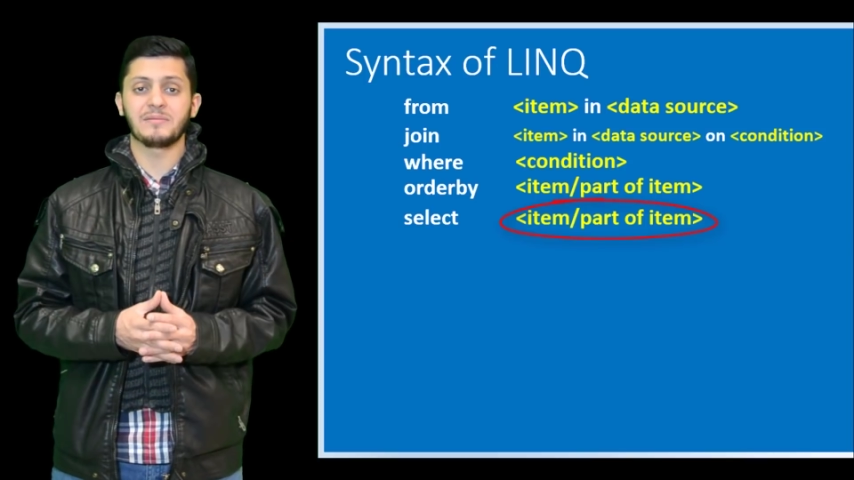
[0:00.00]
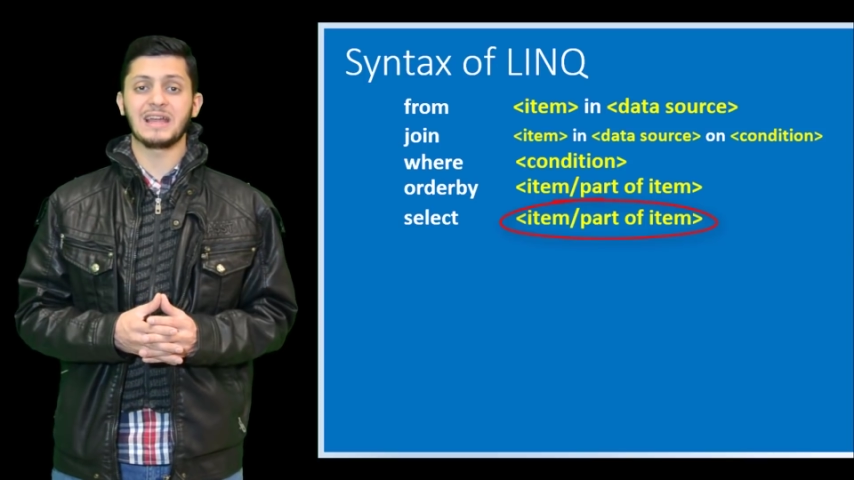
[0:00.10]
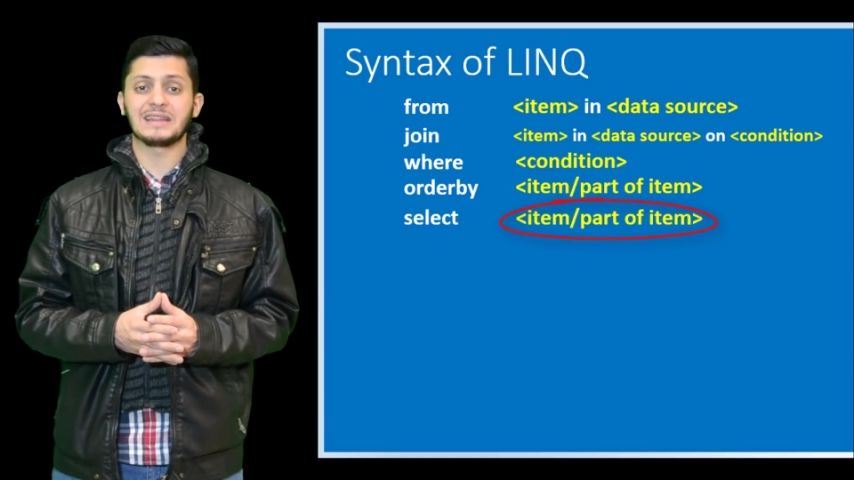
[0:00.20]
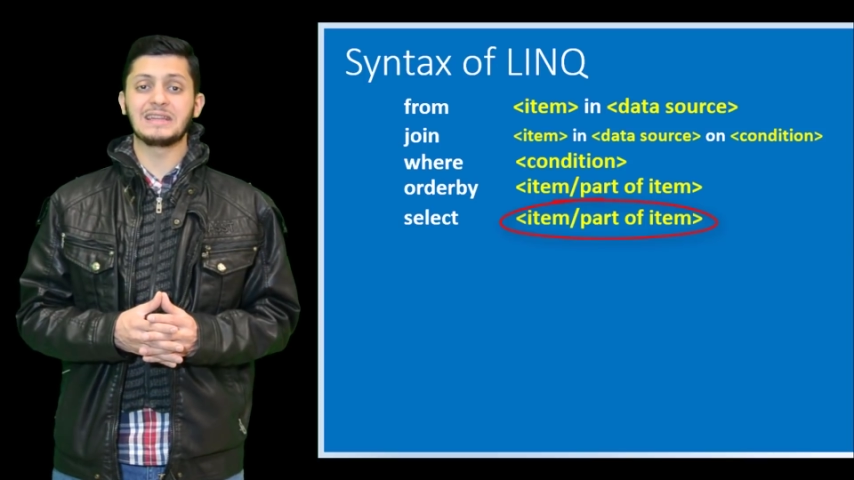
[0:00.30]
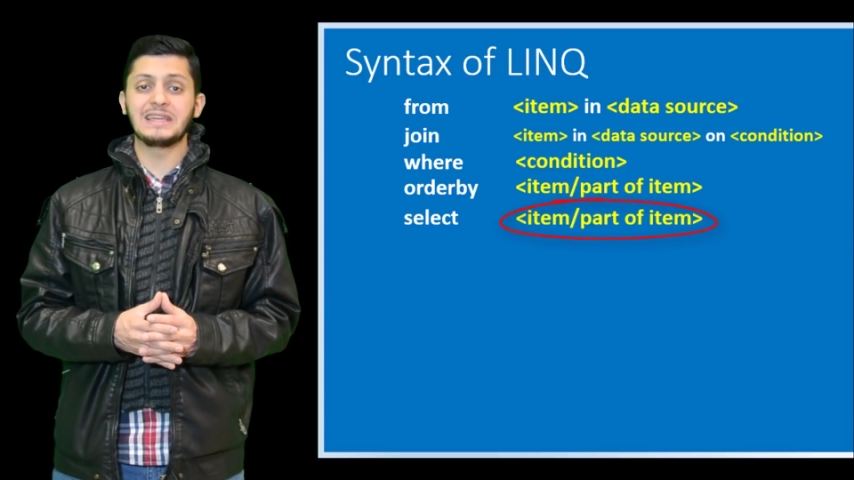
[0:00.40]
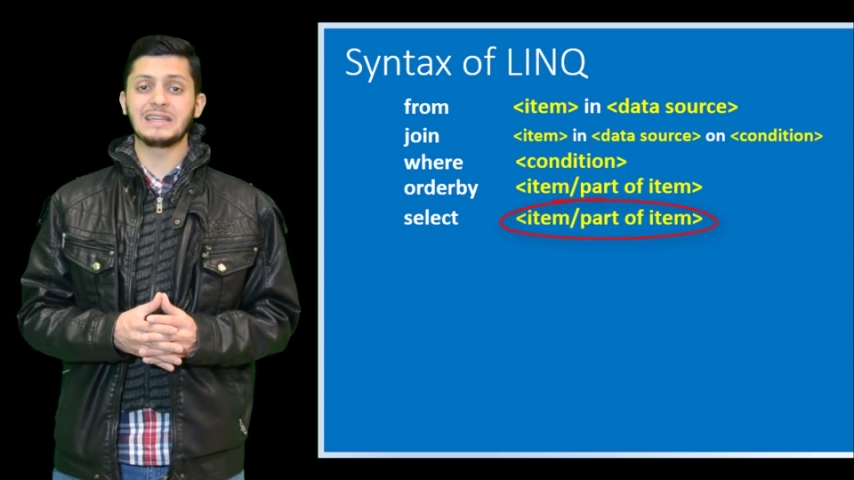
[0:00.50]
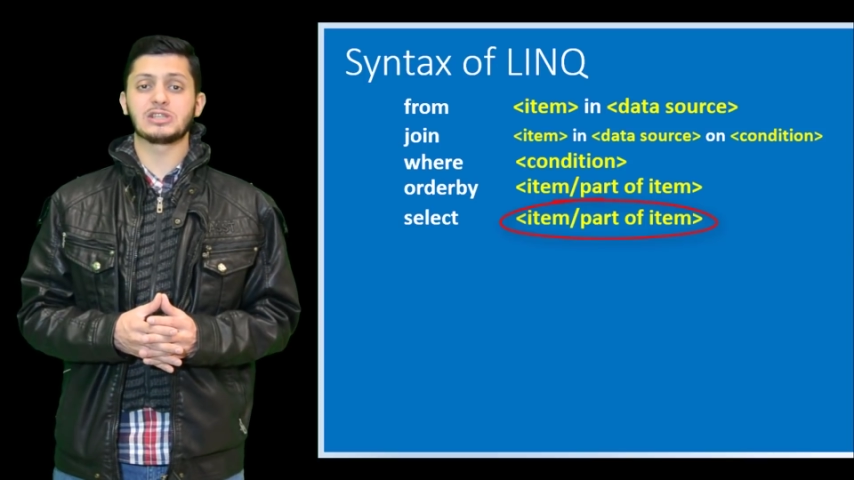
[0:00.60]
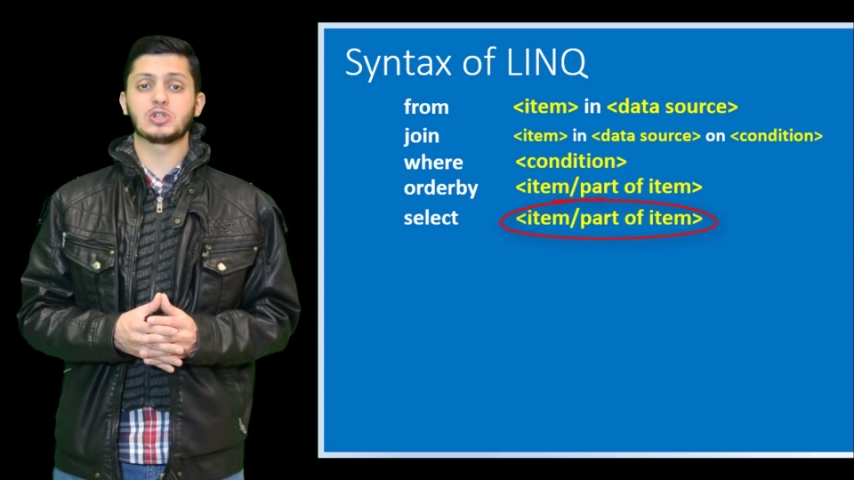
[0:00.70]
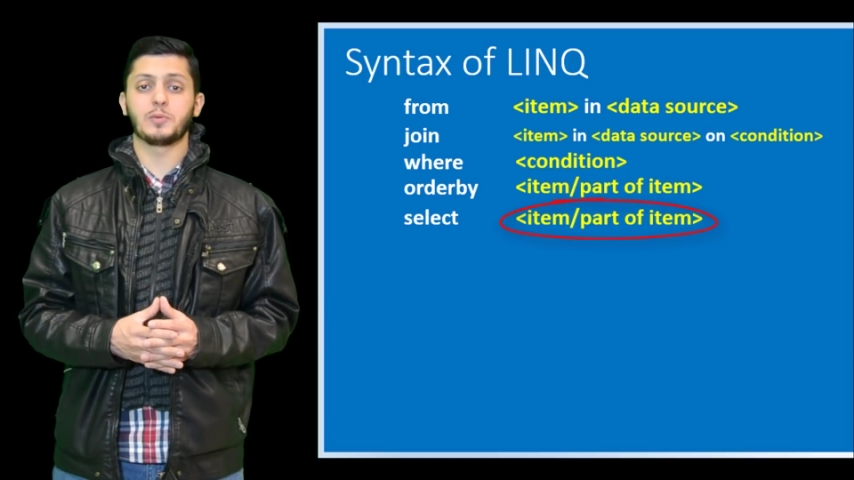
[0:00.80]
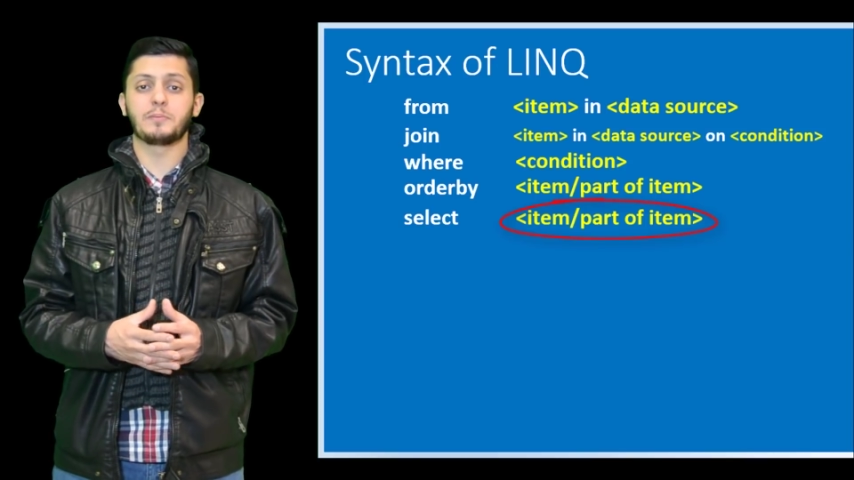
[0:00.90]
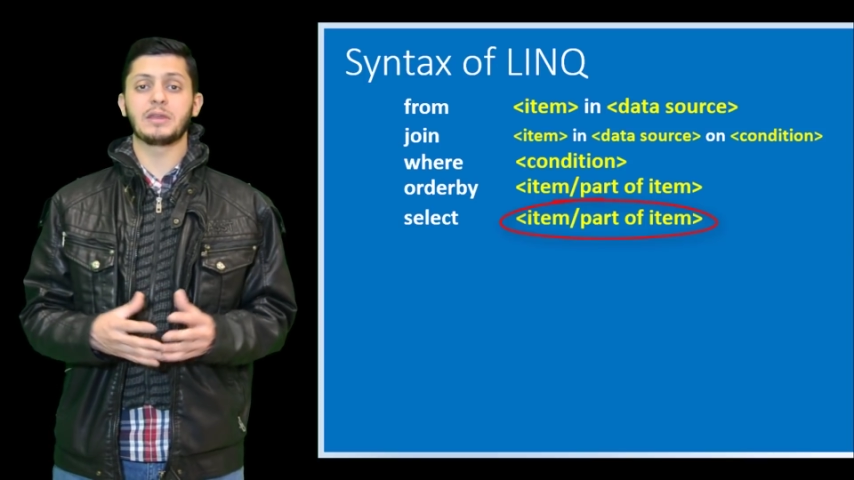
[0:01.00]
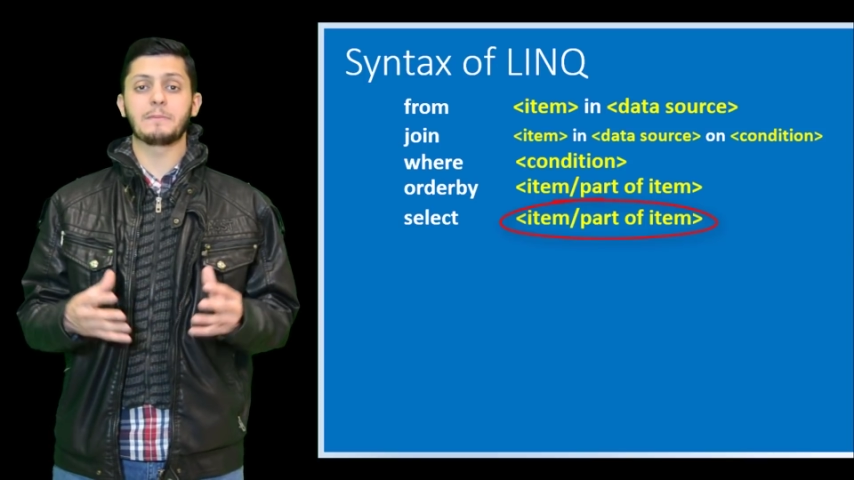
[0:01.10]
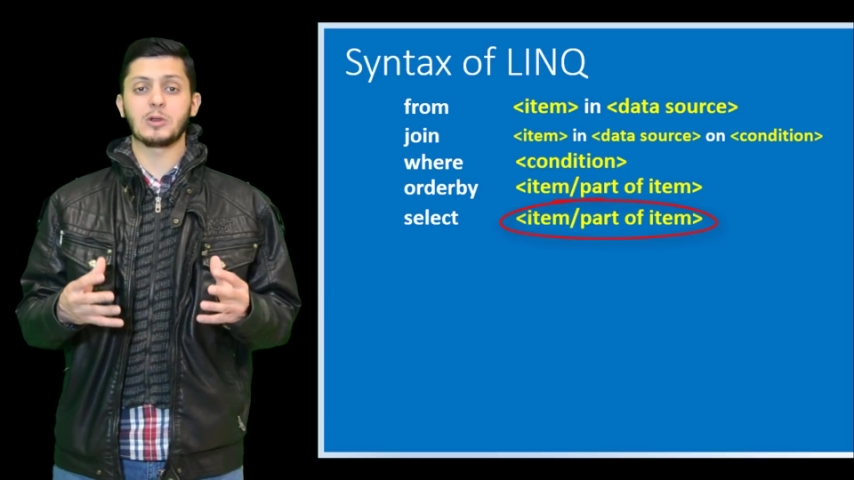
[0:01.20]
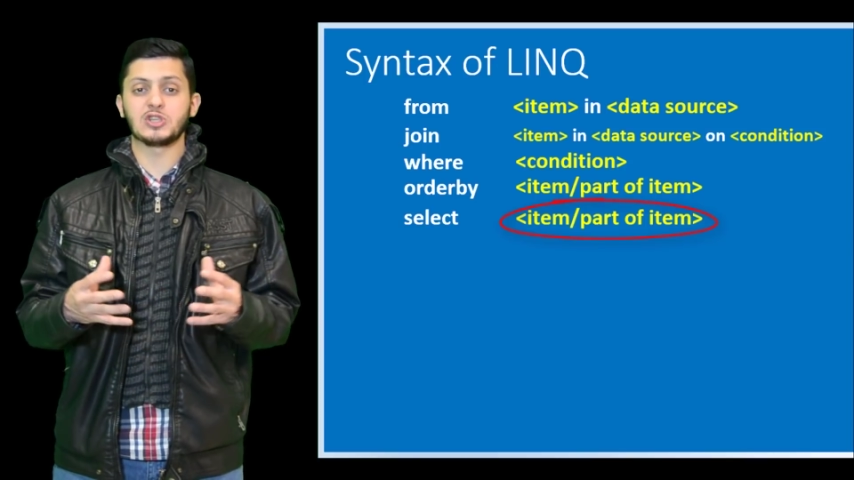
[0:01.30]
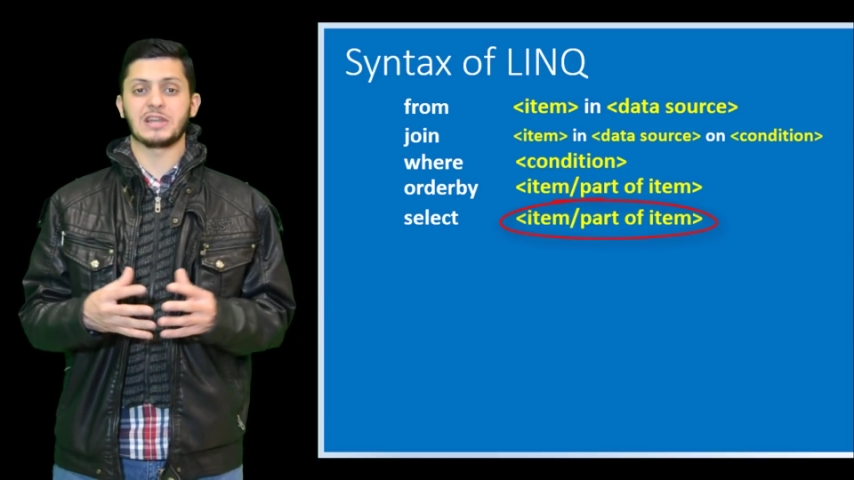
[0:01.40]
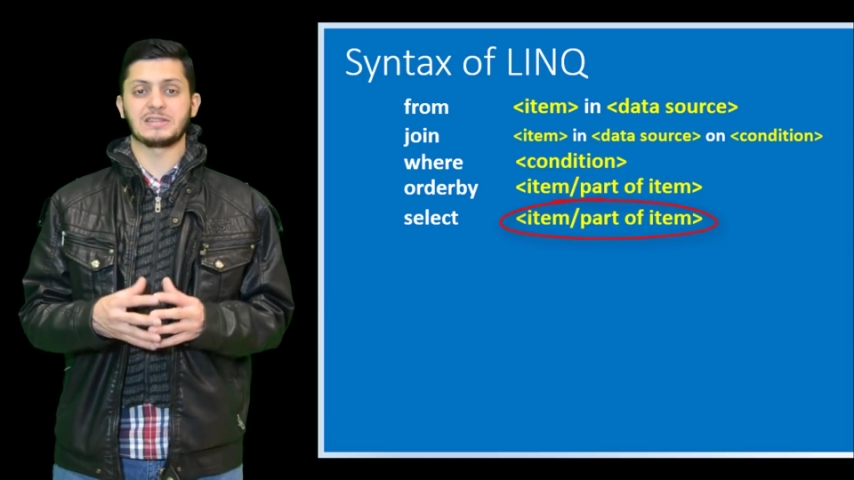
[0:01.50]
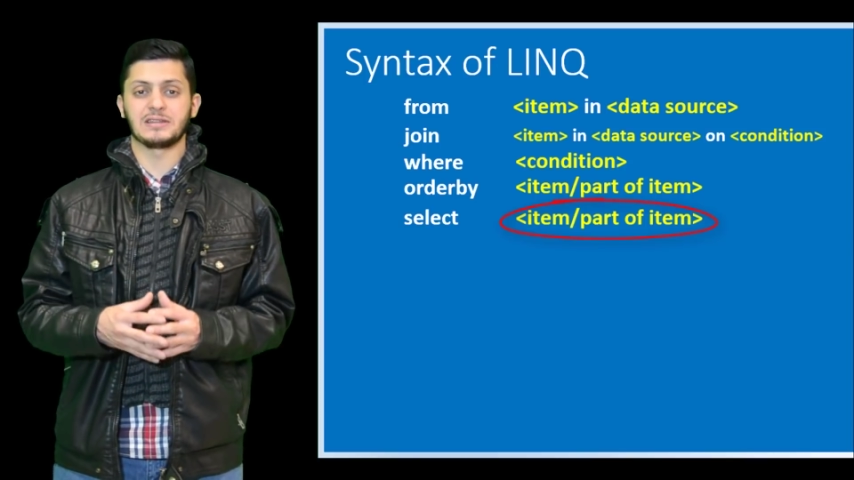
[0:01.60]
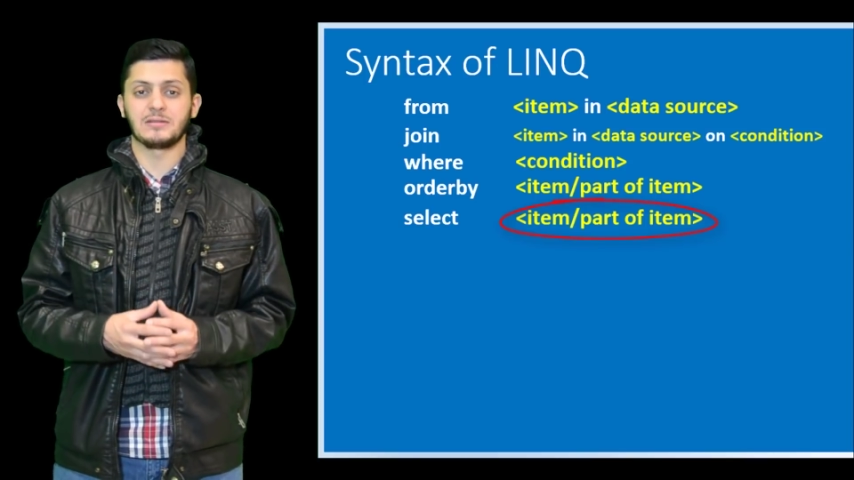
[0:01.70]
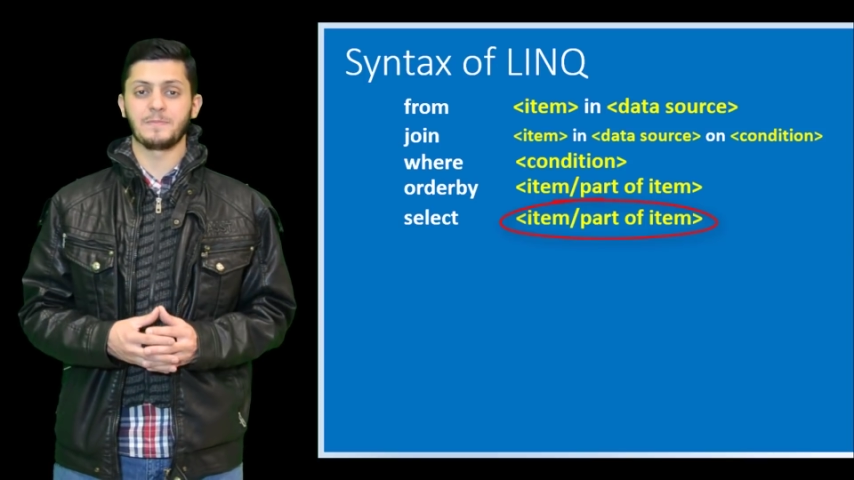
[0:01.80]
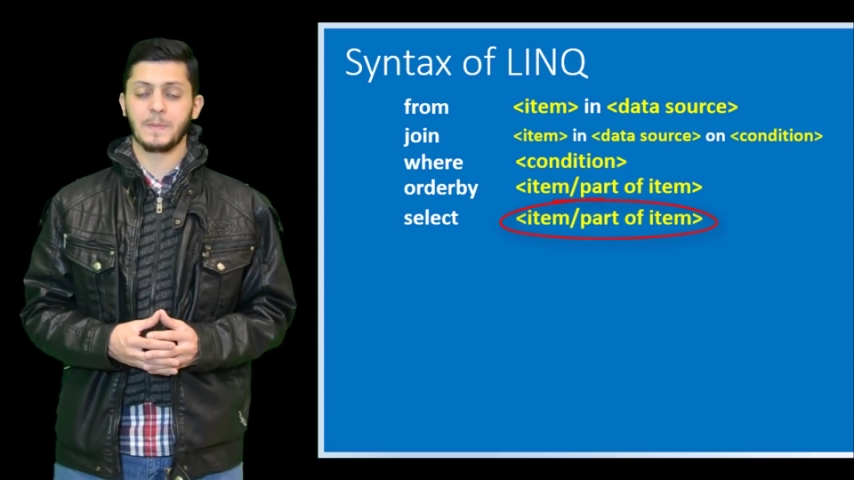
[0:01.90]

that needs to be projected.